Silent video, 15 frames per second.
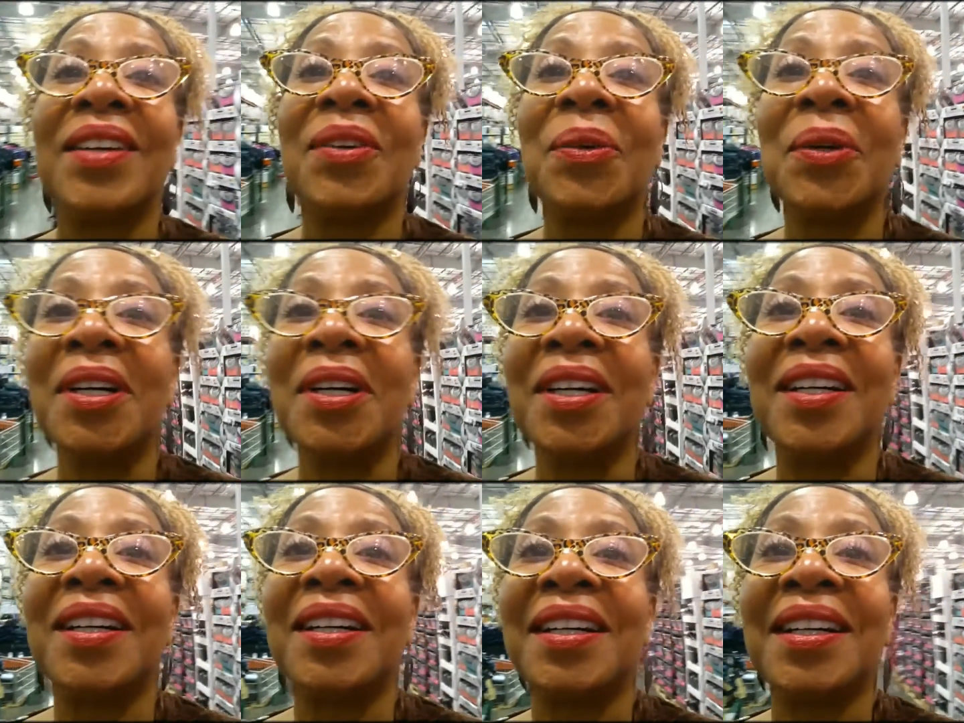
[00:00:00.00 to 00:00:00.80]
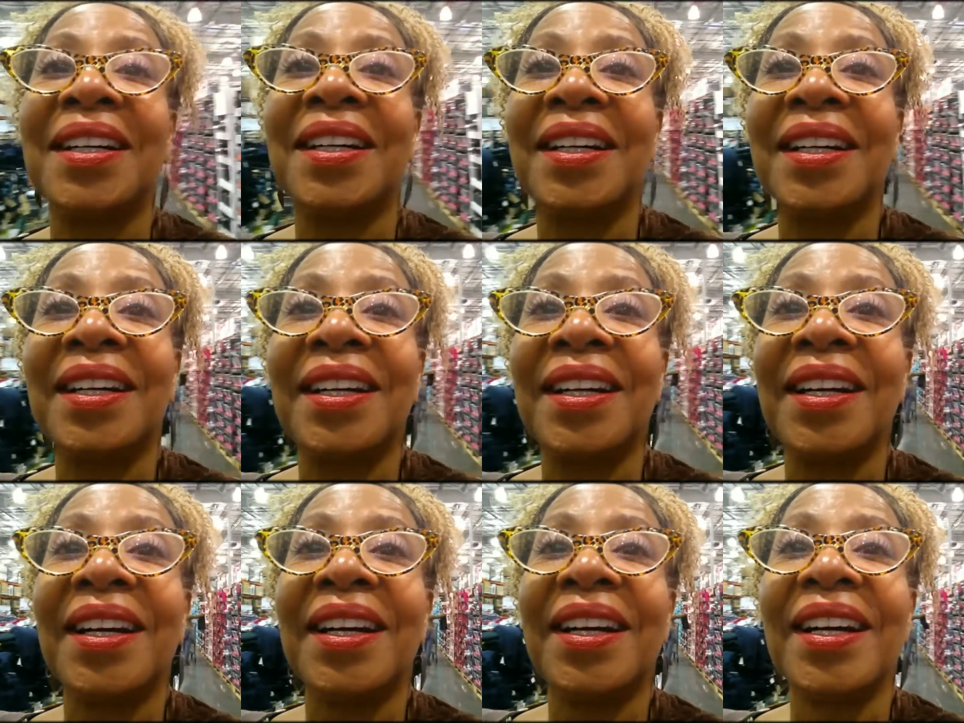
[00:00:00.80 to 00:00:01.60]
My well, foot is
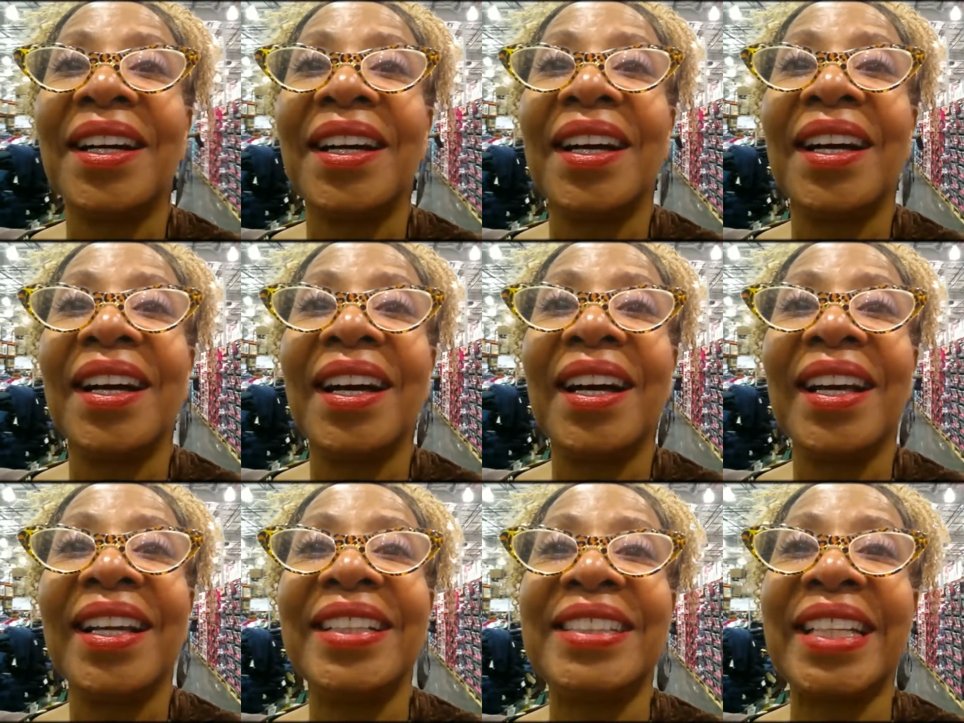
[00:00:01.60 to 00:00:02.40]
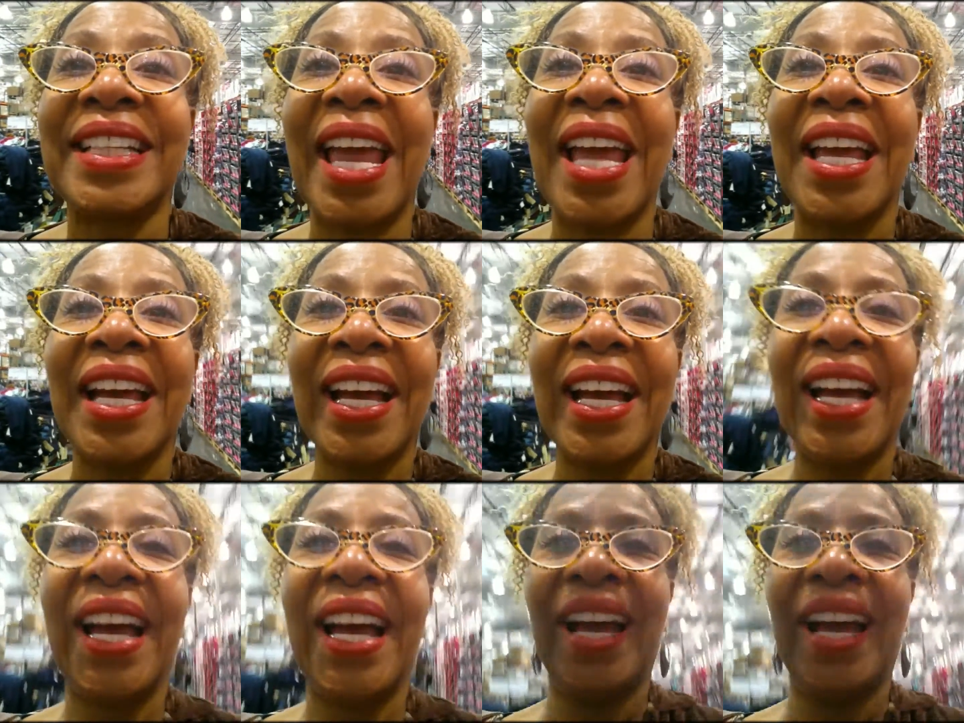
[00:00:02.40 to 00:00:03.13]
swollen up but I can't get my boot on.